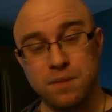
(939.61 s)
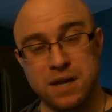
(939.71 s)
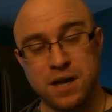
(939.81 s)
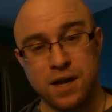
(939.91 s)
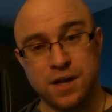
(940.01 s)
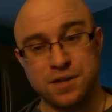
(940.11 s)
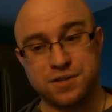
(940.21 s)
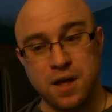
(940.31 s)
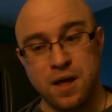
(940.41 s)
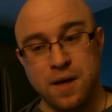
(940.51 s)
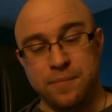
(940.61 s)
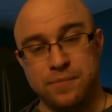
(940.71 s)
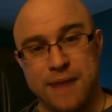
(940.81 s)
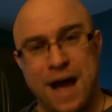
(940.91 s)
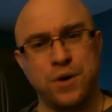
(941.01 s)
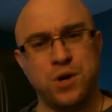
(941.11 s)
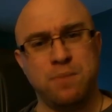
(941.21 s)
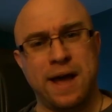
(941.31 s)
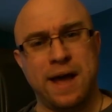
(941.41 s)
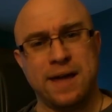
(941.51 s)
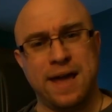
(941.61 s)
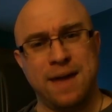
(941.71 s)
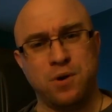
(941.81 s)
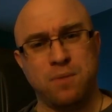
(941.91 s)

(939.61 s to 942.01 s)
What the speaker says: because now when you buy a game,